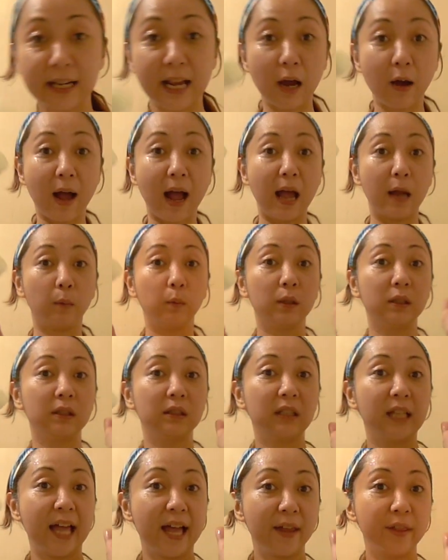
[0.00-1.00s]
now I will
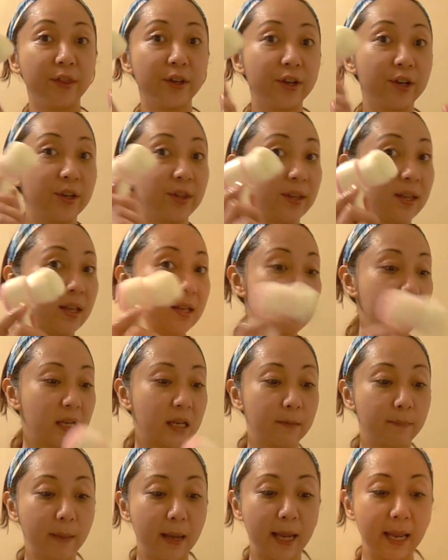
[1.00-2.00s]
lather this
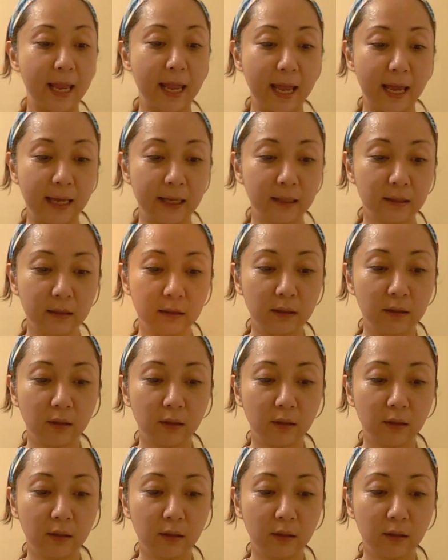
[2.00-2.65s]
in my hand.